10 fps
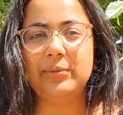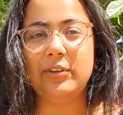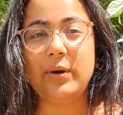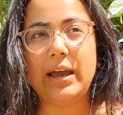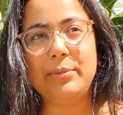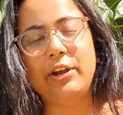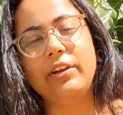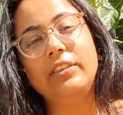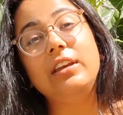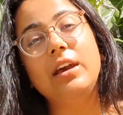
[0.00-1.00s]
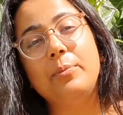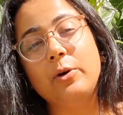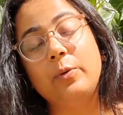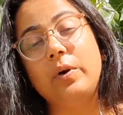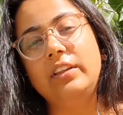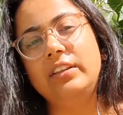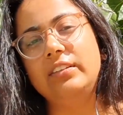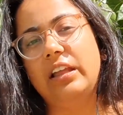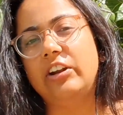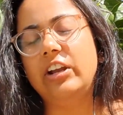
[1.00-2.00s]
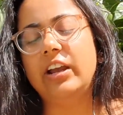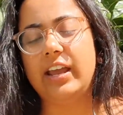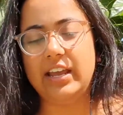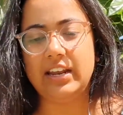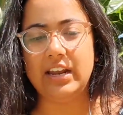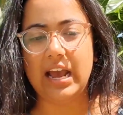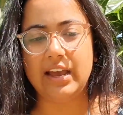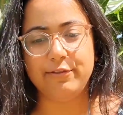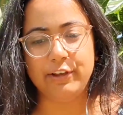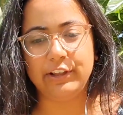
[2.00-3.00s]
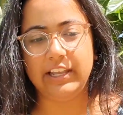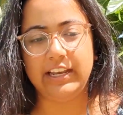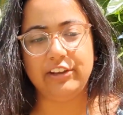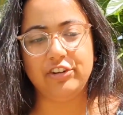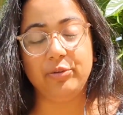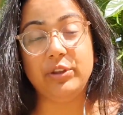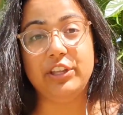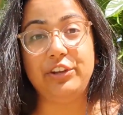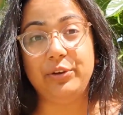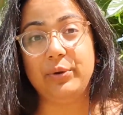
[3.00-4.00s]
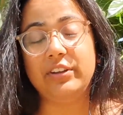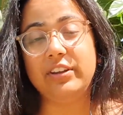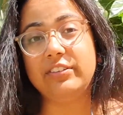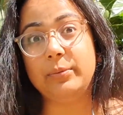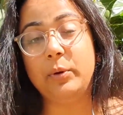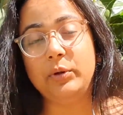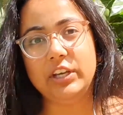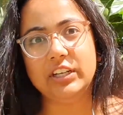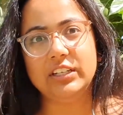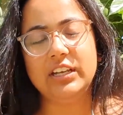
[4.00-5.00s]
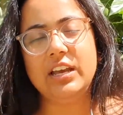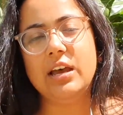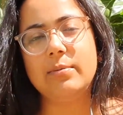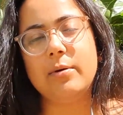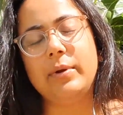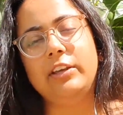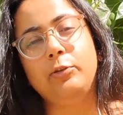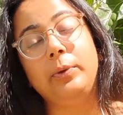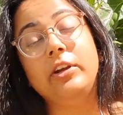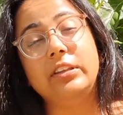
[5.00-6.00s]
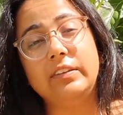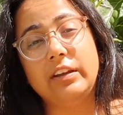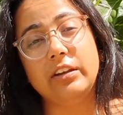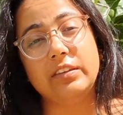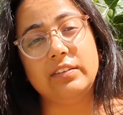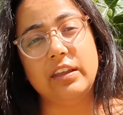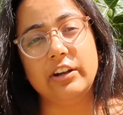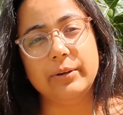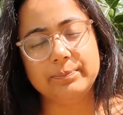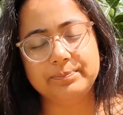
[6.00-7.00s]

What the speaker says: So I'm here at the Iboga Wellness Center and I felt like I should really do a testimonial about my experience here at the center.